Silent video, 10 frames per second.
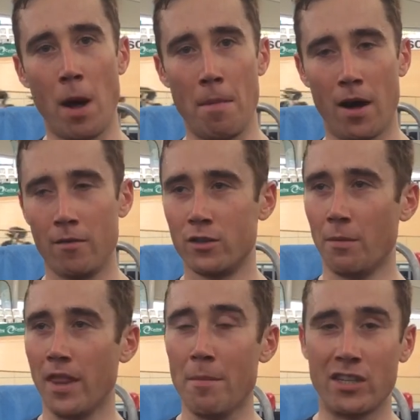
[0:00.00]
um,
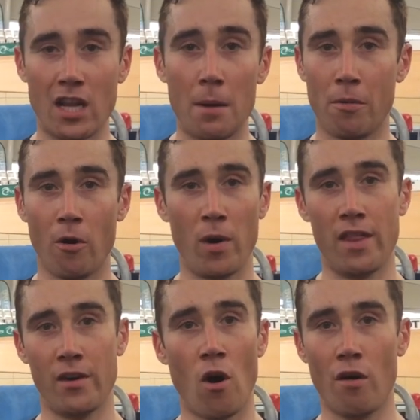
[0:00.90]
something they messed up, or
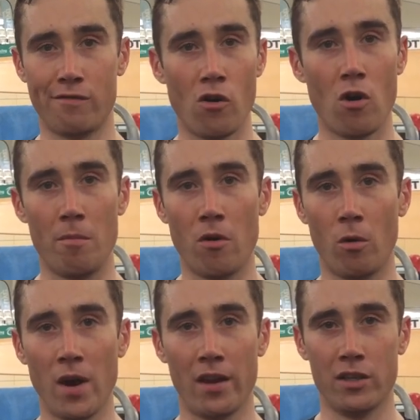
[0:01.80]
whether they're not on form,
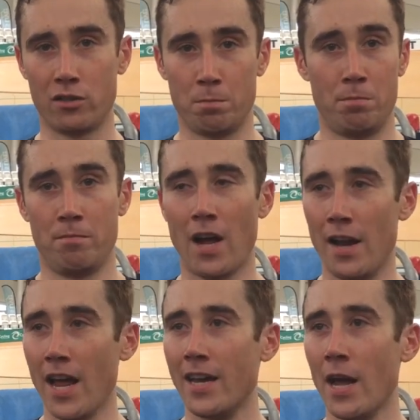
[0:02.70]
or whether it's.
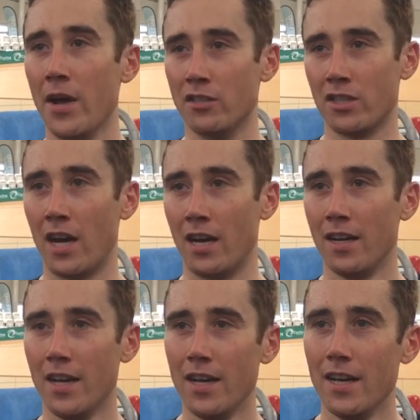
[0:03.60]
I, I doubt it's a
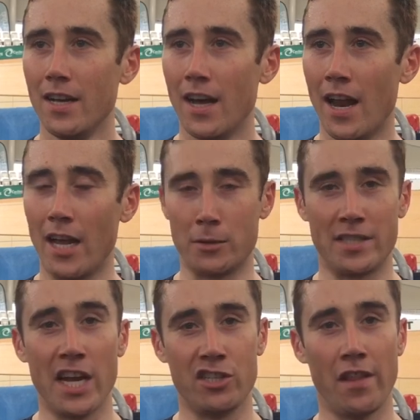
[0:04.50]
an
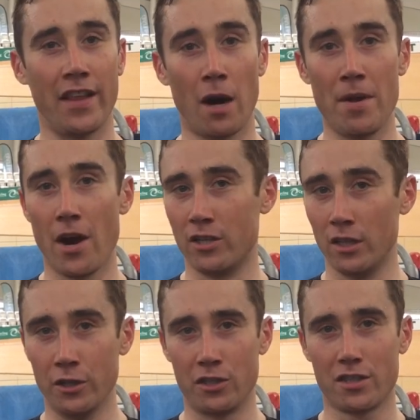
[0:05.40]
expectation that they come here
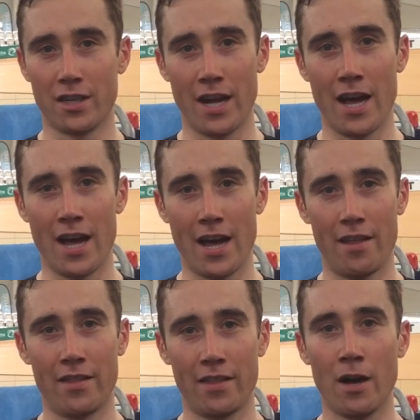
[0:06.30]
to lose.
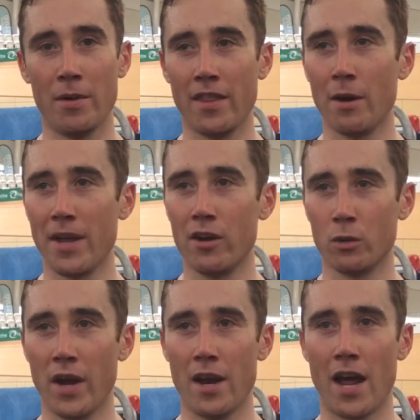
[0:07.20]
Uh, they'll be they'll be here
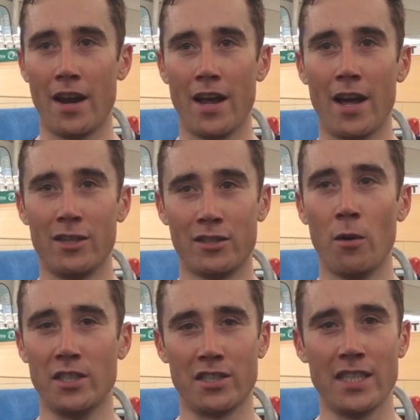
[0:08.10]
to win, and uh, it's
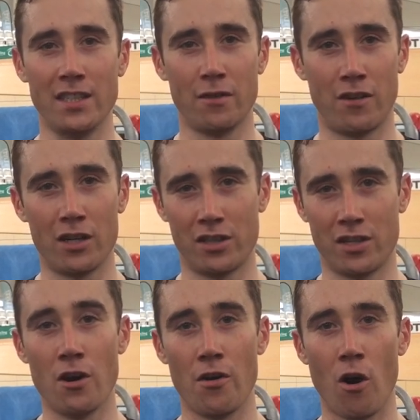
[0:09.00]
always exciting for us
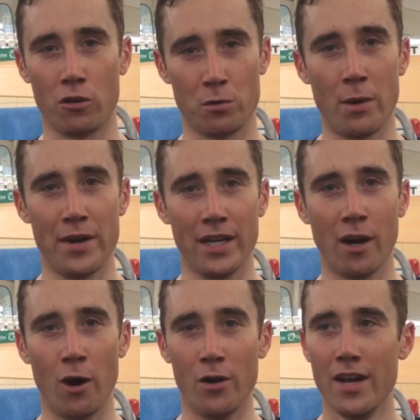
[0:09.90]
as underdogs where we can
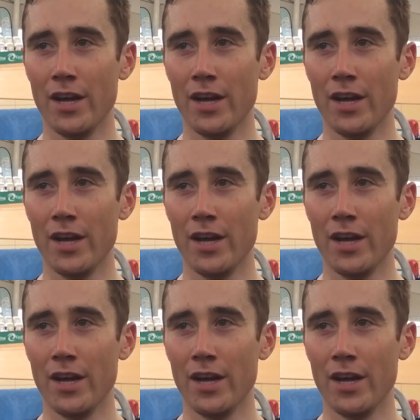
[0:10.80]
go.